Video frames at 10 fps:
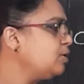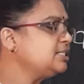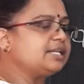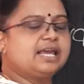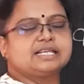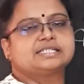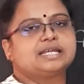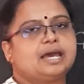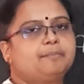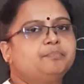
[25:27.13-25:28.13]
what is the next
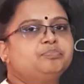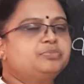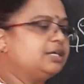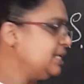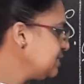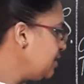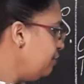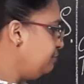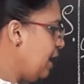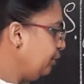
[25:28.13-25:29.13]
step? That is,
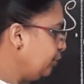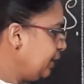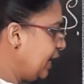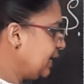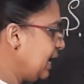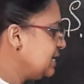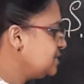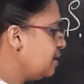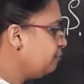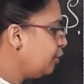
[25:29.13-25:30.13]
we have to take
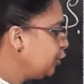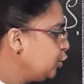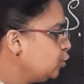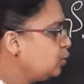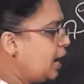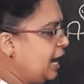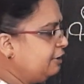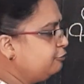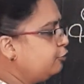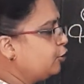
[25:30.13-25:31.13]
LCM for 2
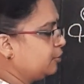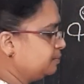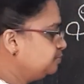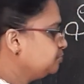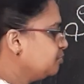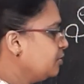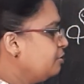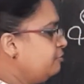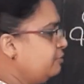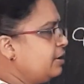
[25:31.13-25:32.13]
and 4.
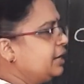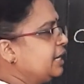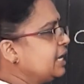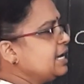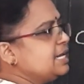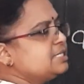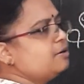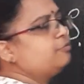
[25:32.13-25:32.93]
We are taking LCM